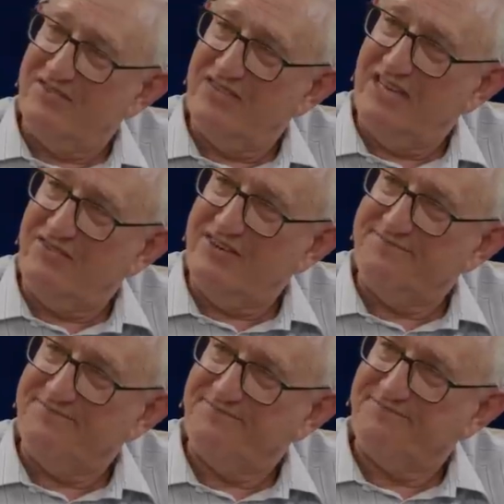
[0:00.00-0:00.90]
etc.
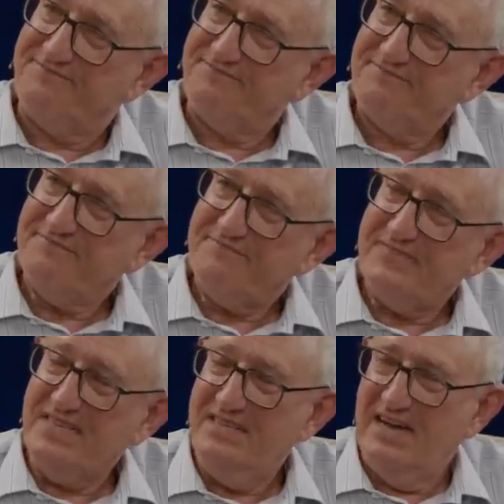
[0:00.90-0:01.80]

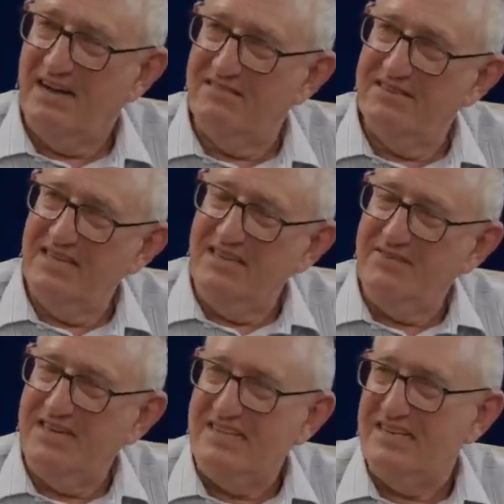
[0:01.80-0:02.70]
Now,
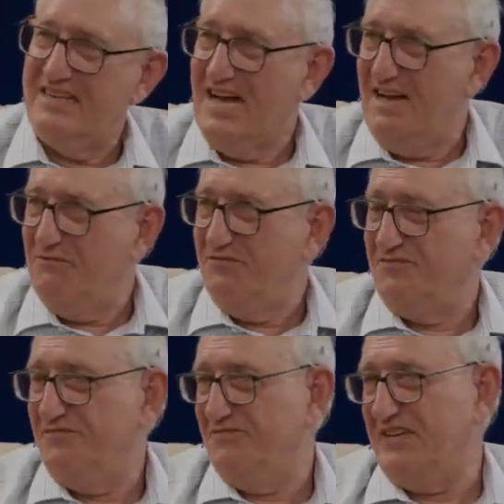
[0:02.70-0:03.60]
even in the time
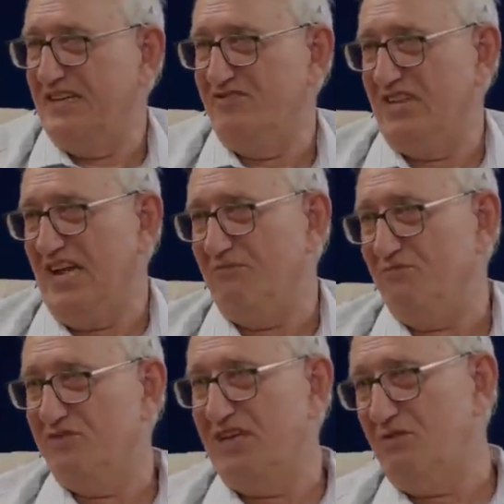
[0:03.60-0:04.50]
of King
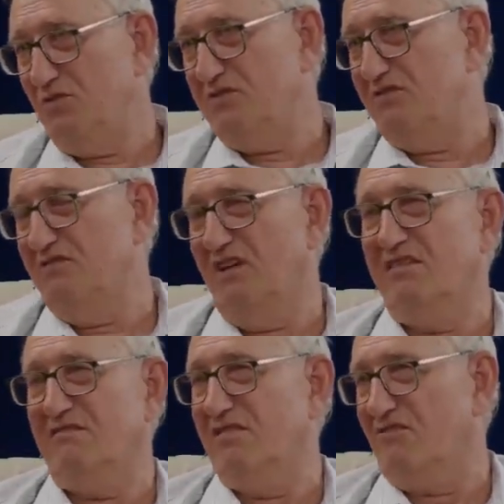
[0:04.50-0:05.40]
James, that was
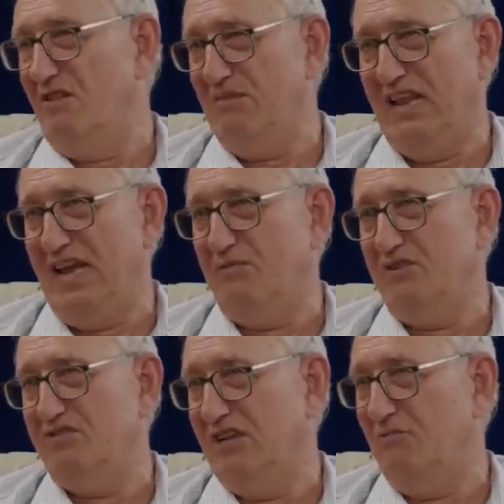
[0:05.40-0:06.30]
not the common
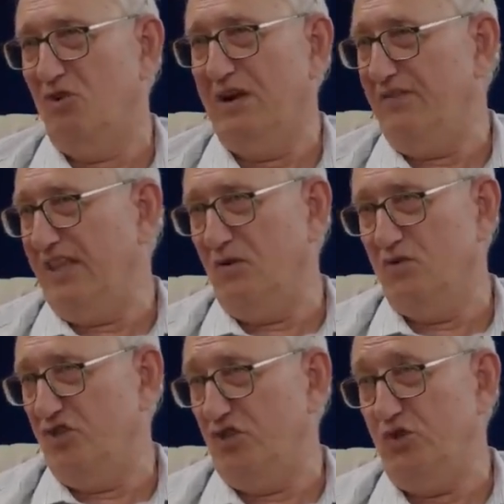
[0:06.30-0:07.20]
language anymore. Everything was